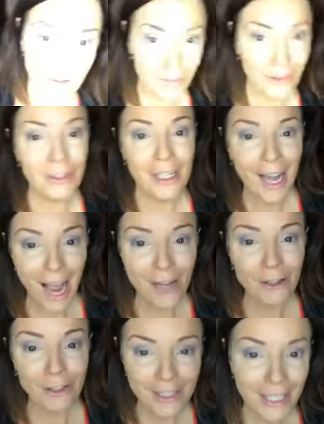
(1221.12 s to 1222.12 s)
I, could,
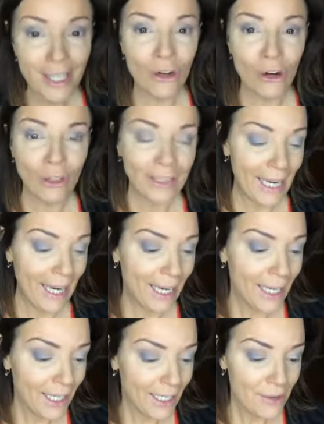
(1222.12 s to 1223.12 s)
sit here all day,
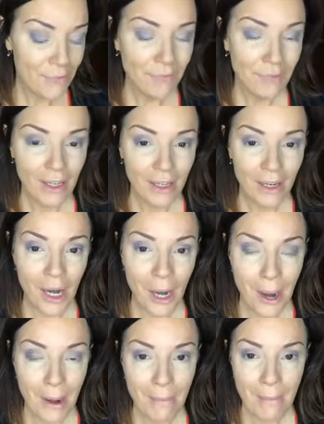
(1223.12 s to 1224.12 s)

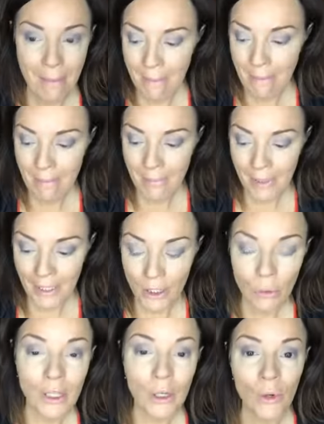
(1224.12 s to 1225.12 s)
um, but I don't
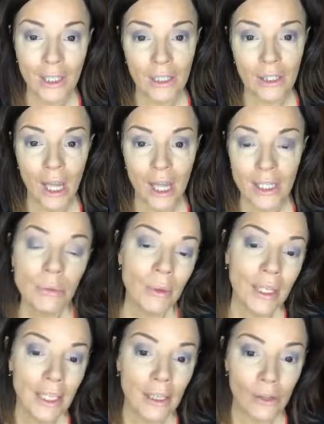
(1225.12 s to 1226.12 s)
want to go get. An, I didn't want
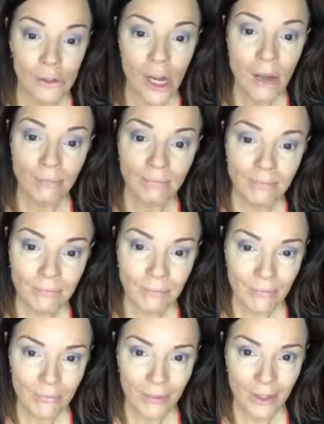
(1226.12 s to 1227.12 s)
to get another job.
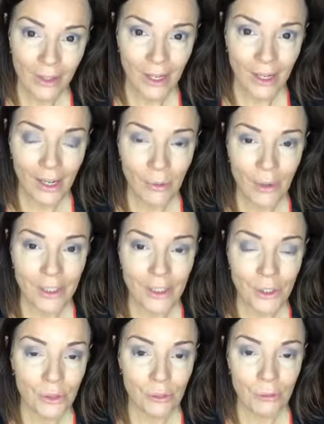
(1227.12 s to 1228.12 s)
Okay, I wanted
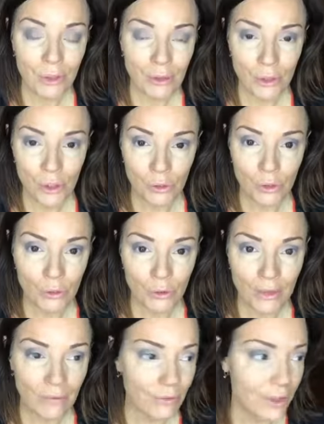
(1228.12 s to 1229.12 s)
to be able to
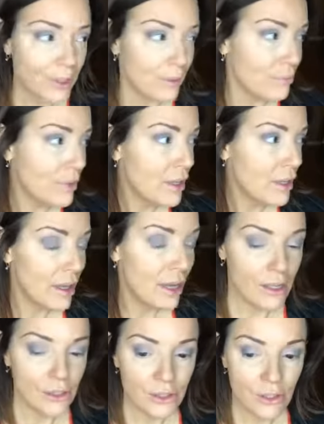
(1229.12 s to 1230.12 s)
create freedom.
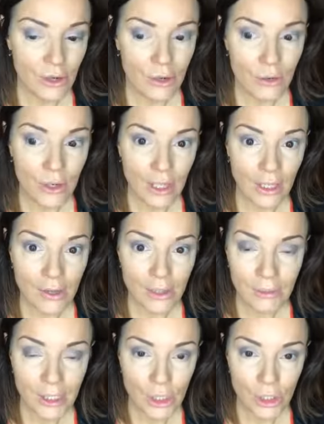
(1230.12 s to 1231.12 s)
And so it allows
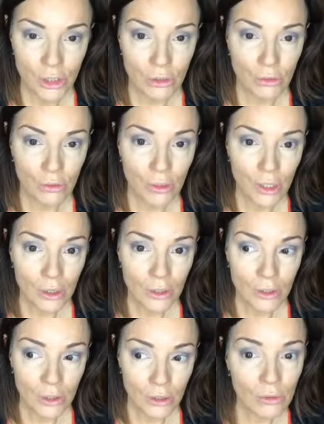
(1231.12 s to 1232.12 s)
me to
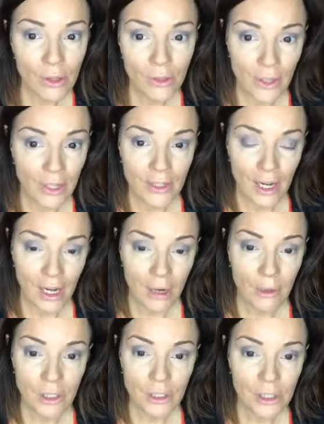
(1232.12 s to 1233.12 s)
do the things that I
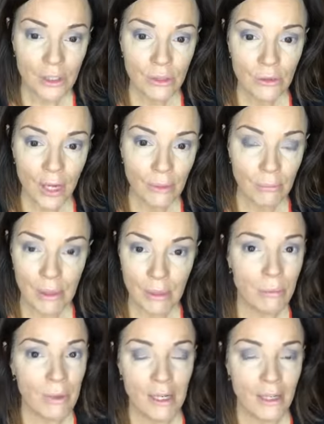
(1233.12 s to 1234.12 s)
want to do and be
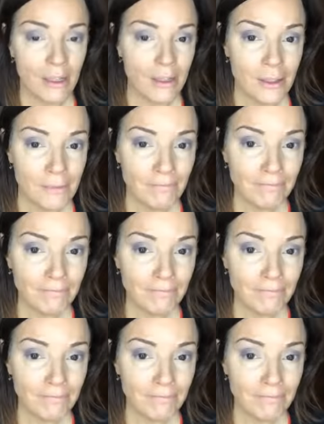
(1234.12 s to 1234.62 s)
with my kids.